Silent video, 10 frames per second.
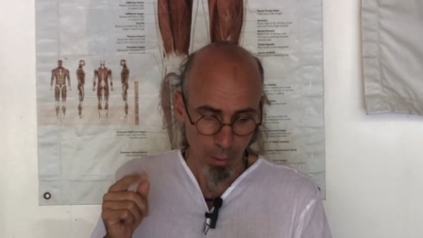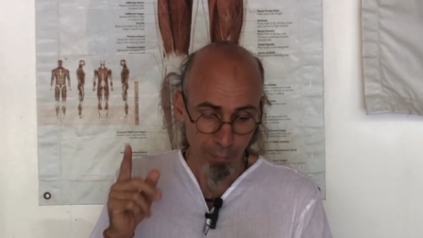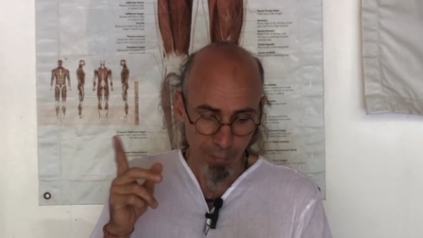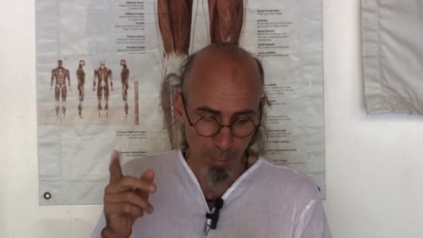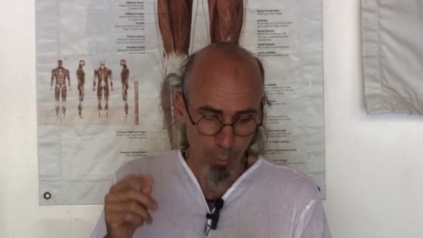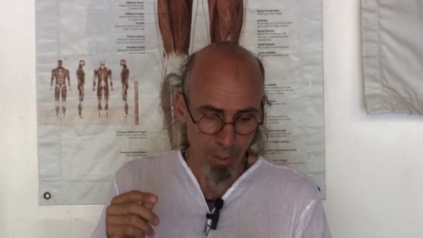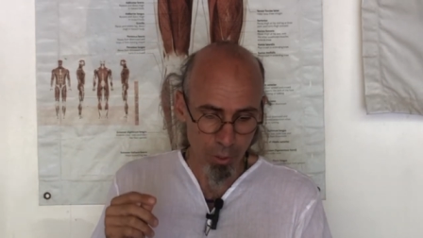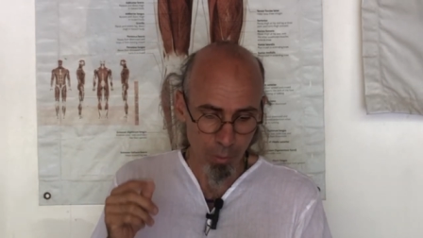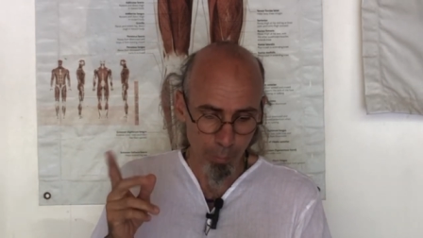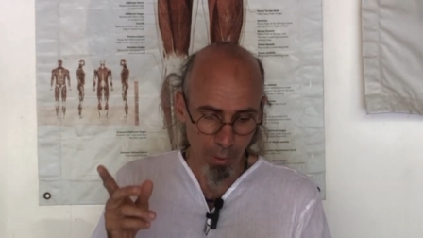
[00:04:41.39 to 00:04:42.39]
of
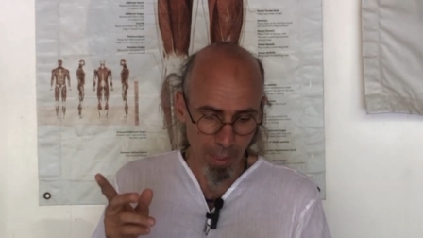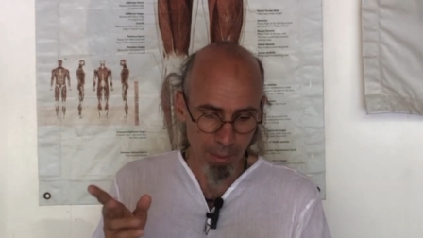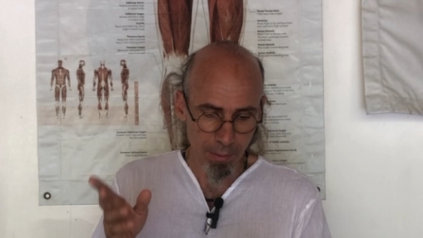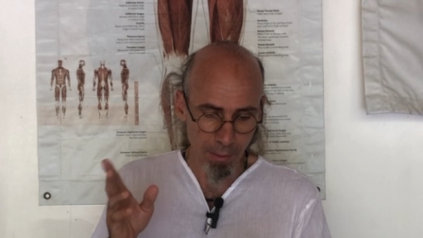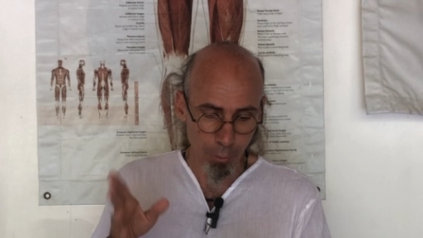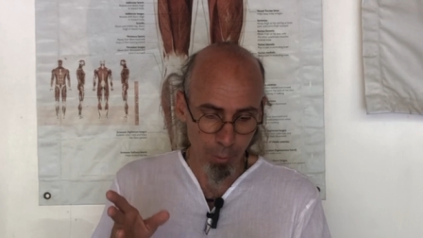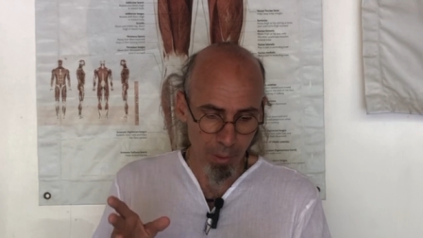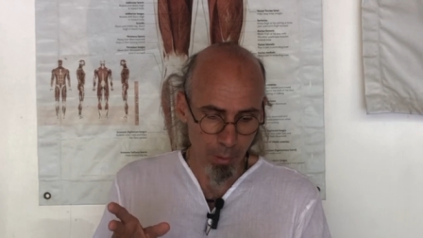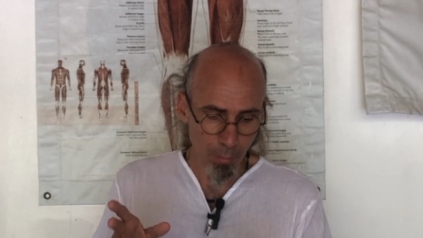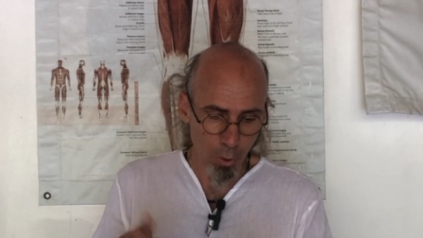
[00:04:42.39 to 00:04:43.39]
vibration, polarity,
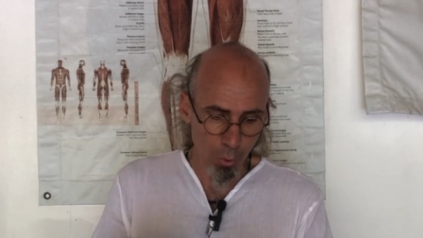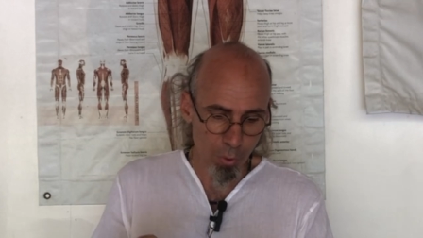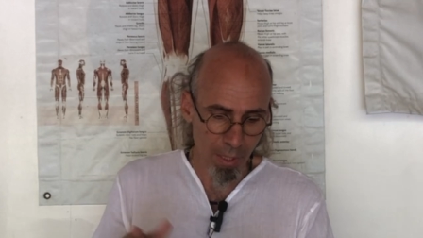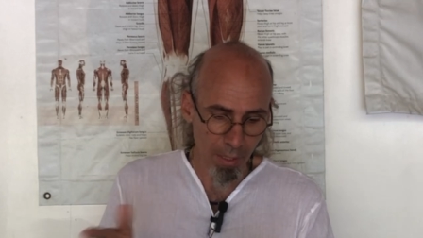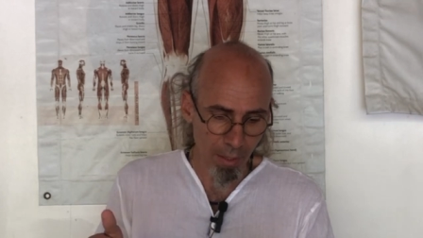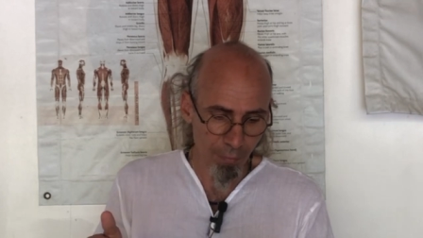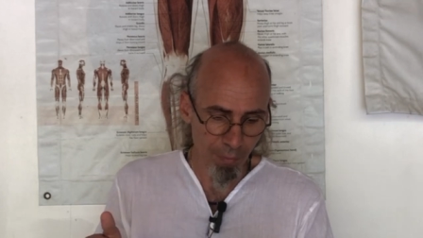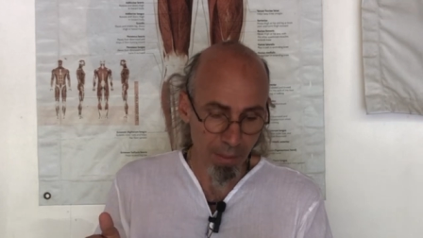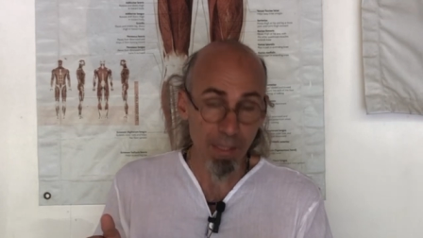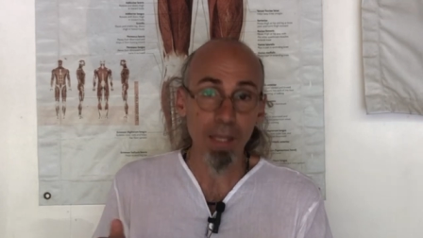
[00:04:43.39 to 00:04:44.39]
rhythm, cause and
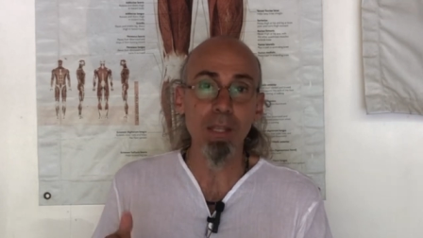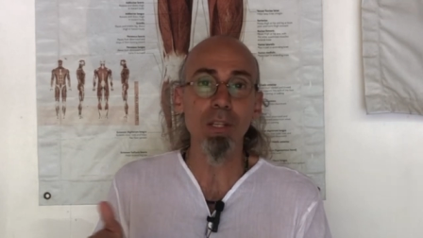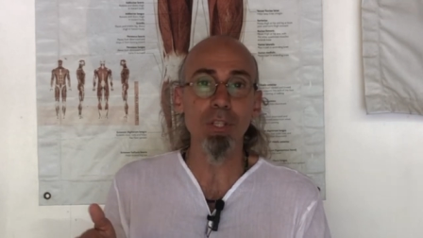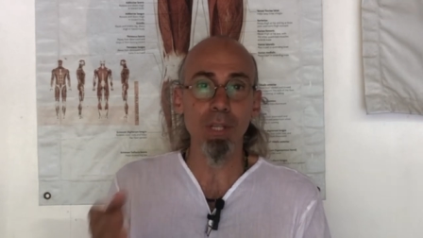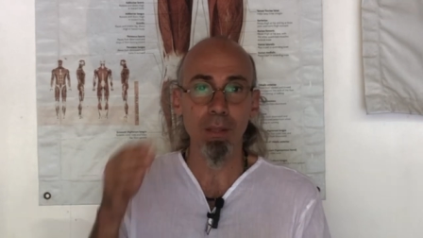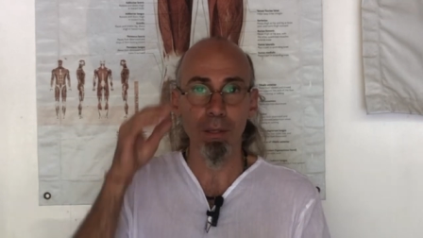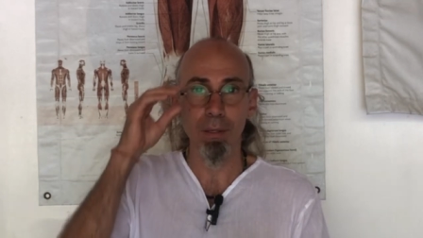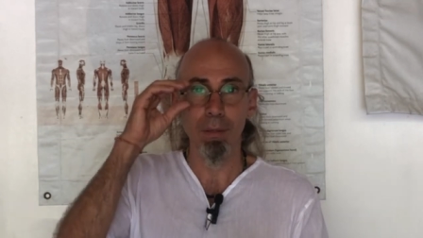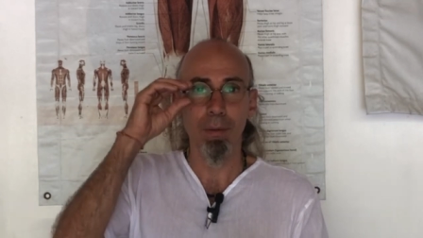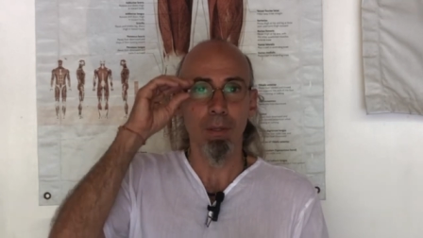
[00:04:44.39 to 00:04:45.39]
effect, and
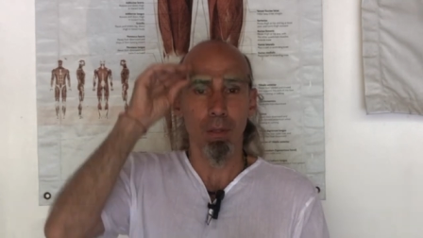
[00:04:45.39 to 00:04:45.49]
gender.